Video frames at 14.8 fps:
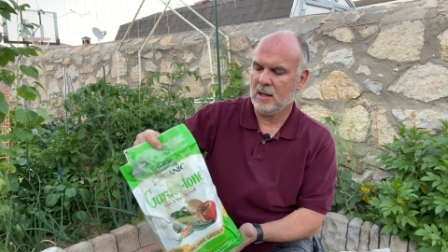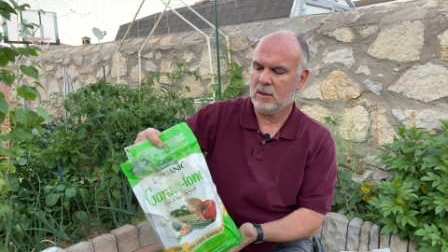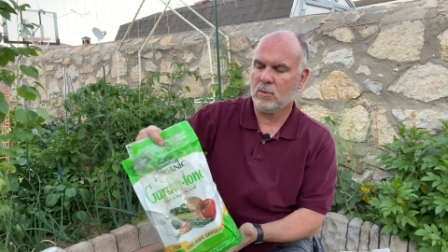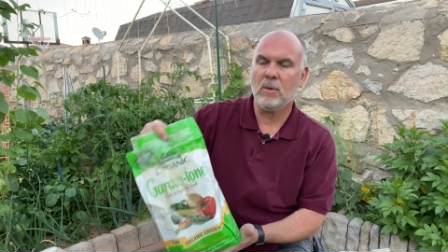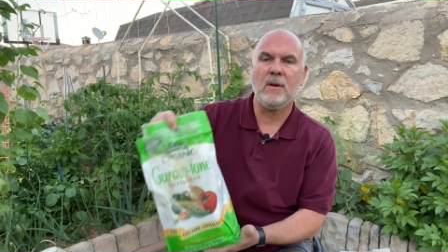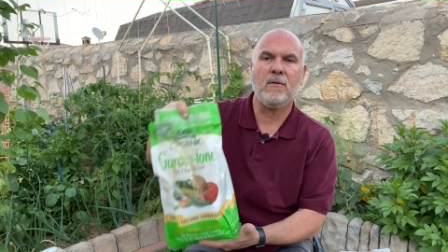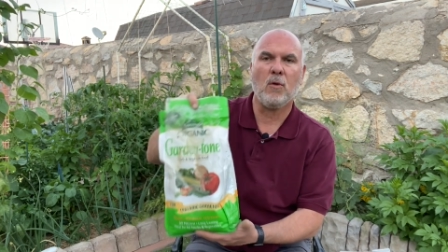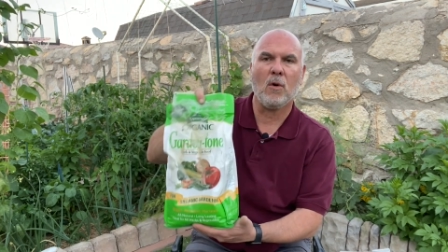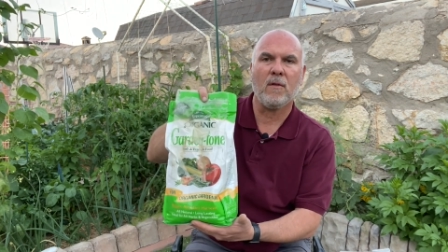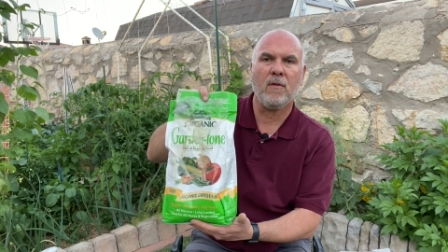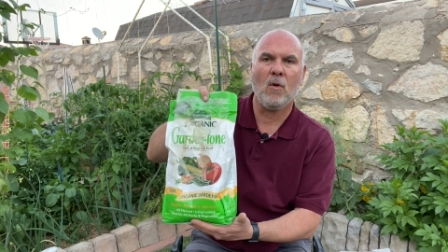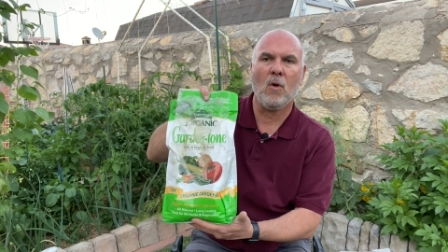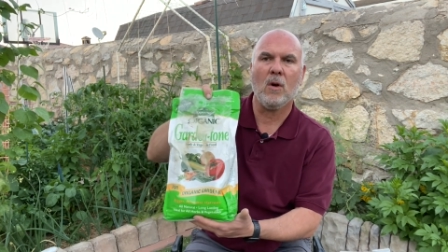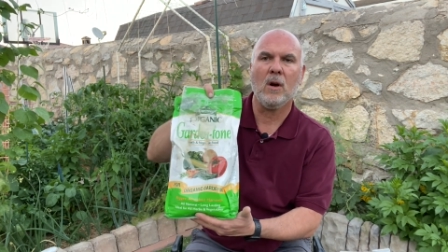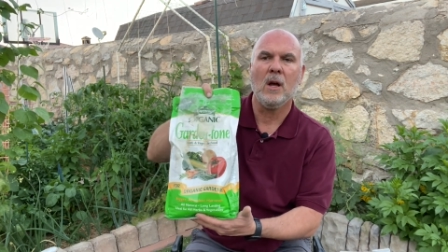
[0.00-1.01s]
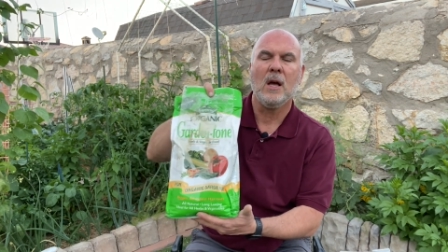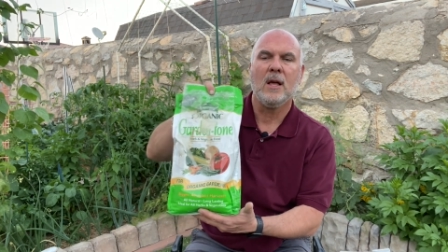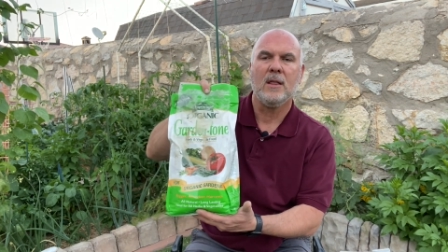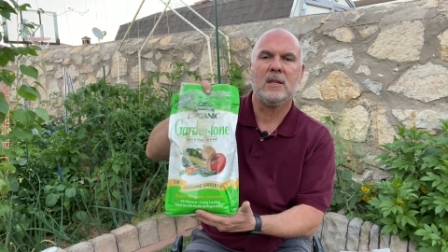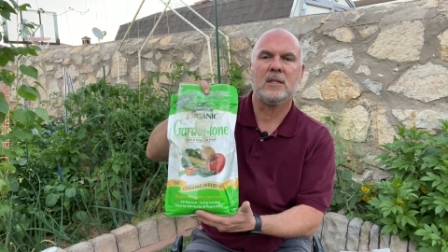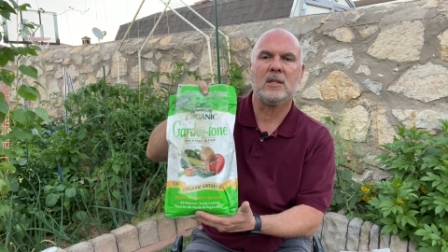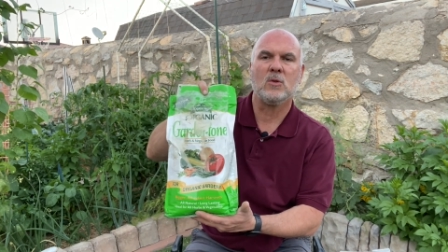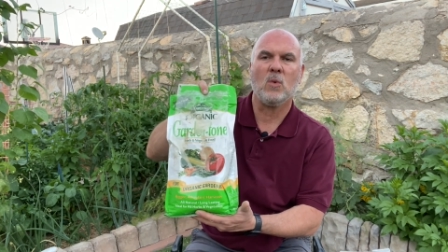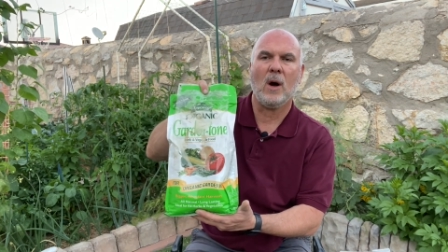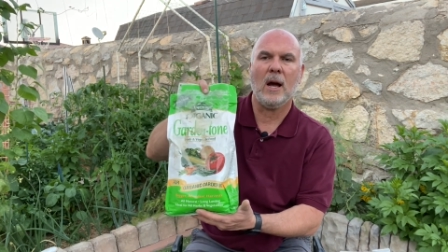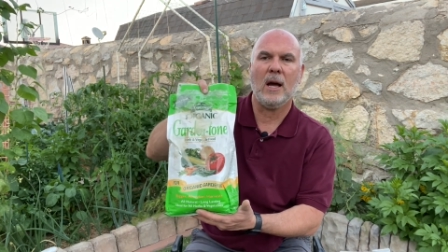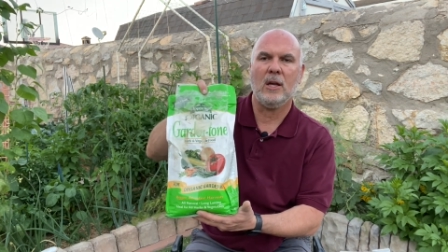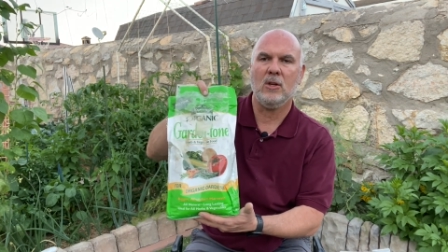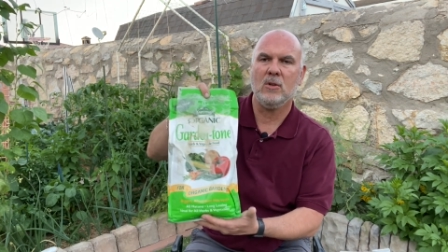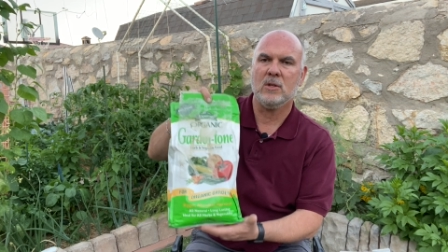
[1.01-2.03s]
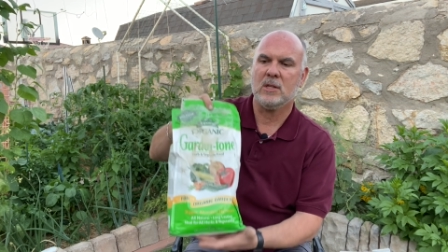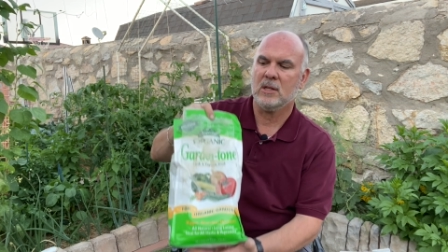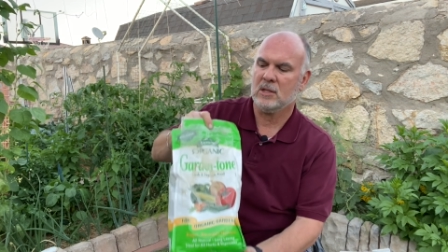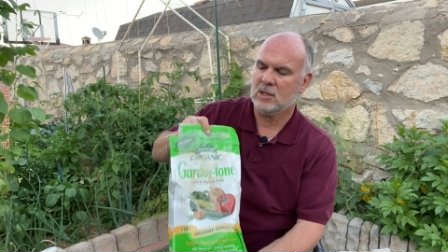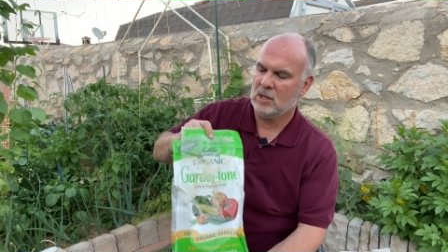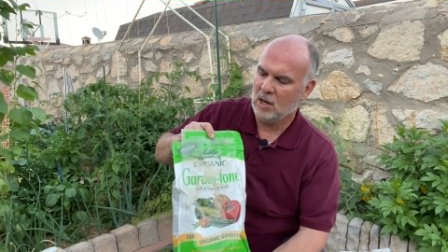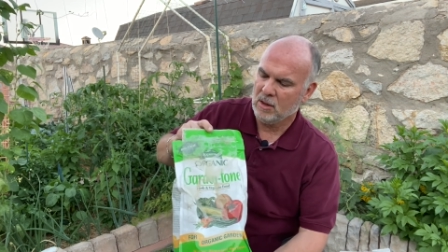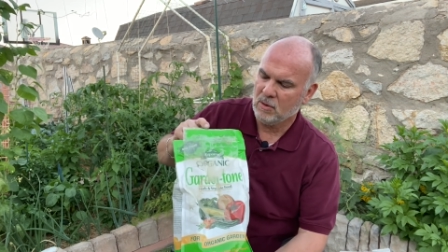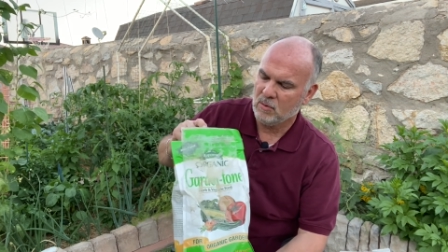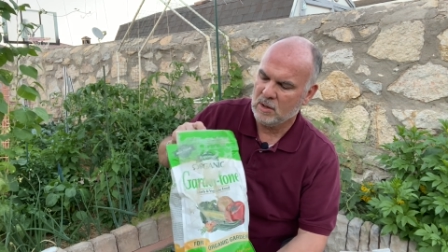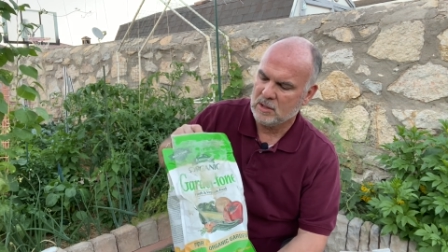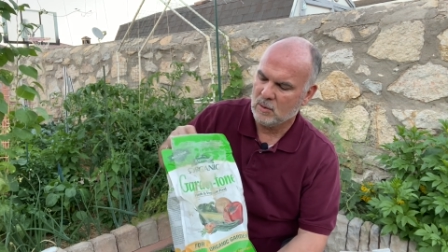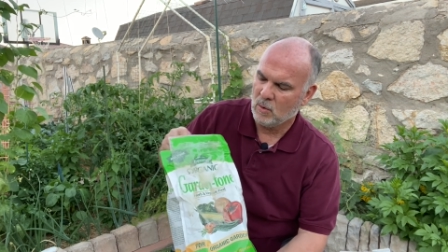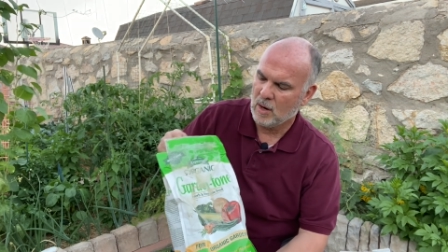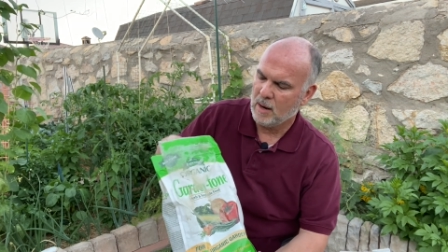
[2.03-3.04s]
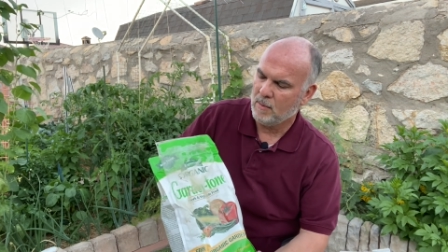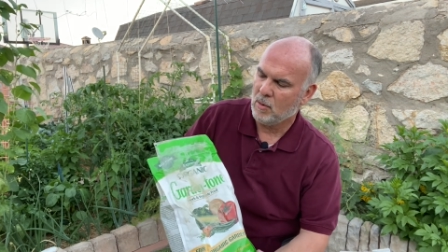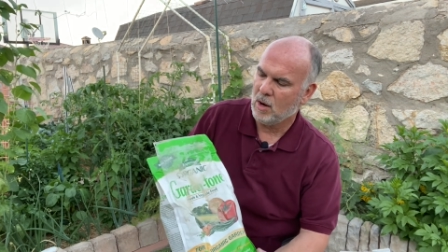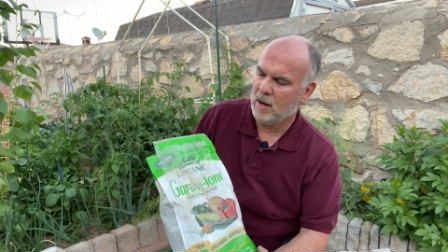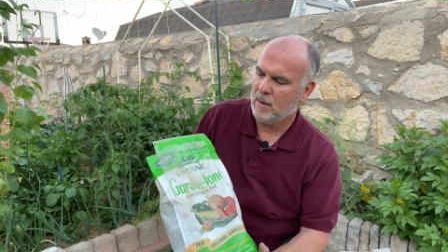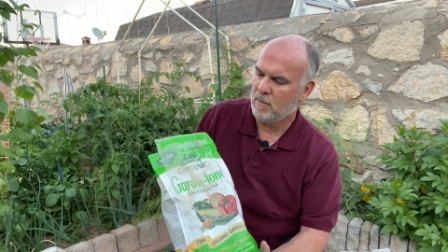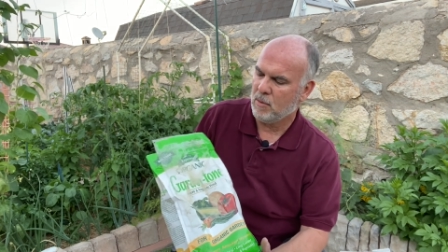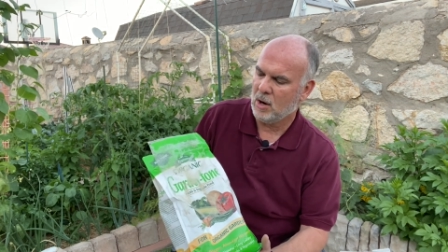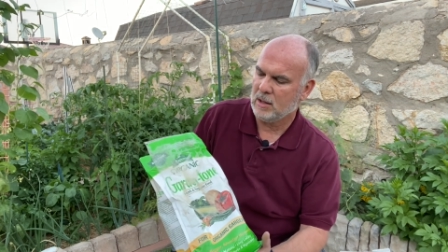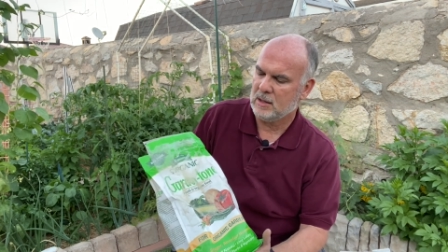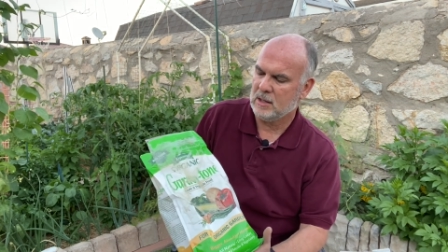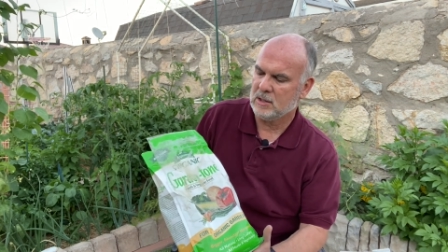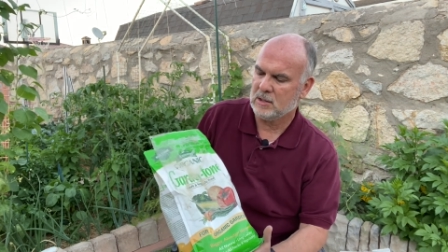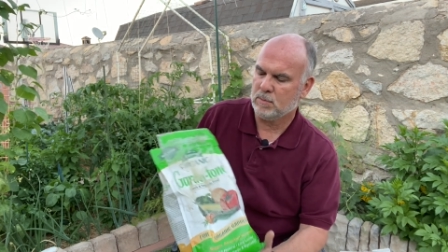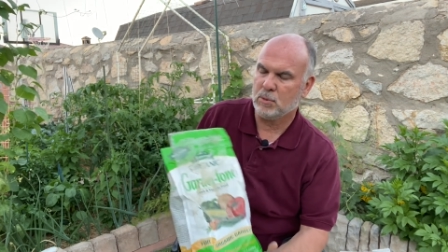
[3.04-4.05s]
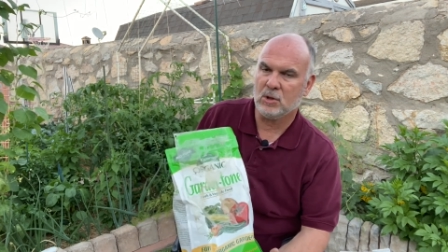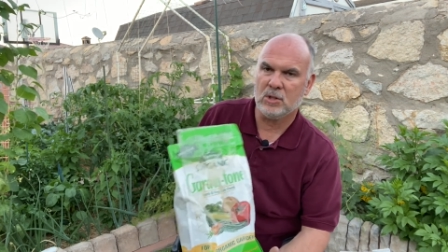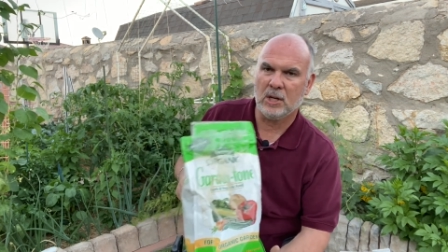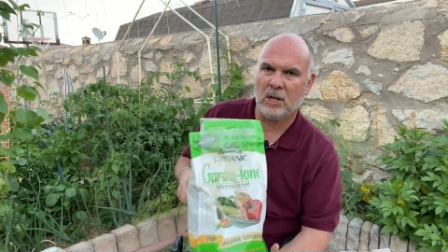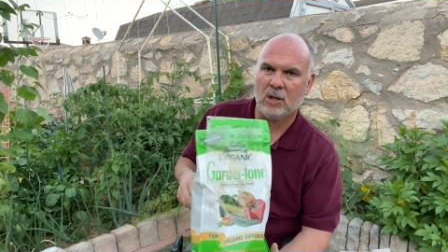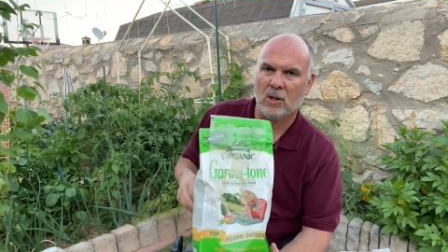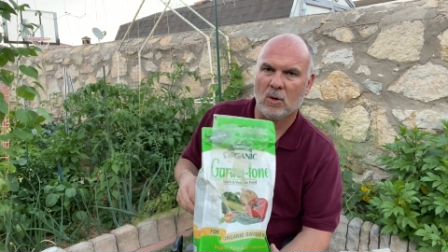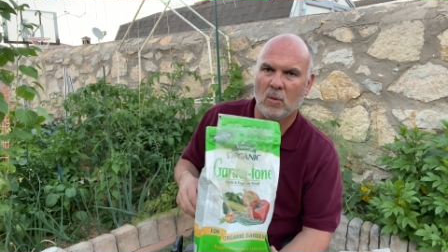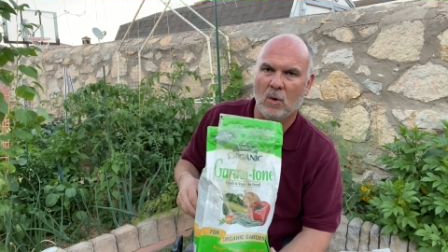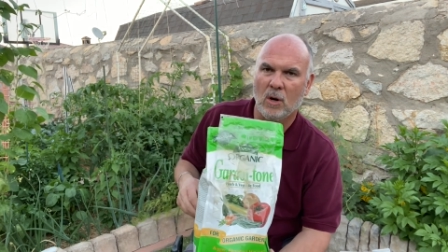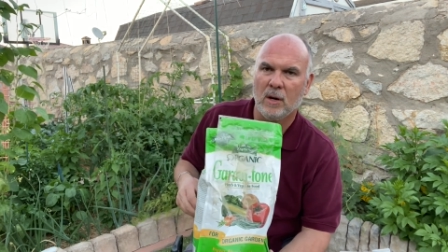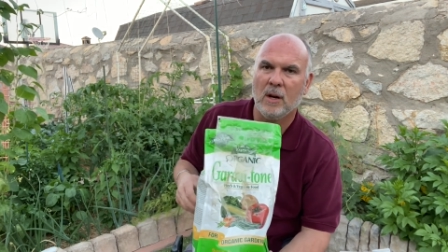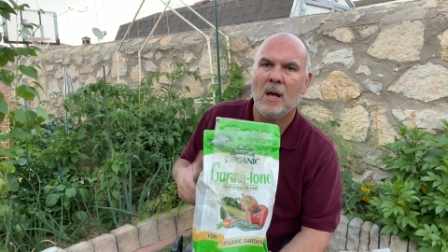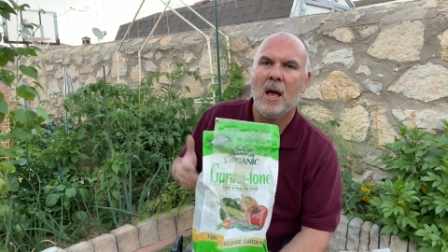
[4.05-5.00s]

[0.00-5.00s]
344 this is why I use this the other reason why I bought, bought this particular one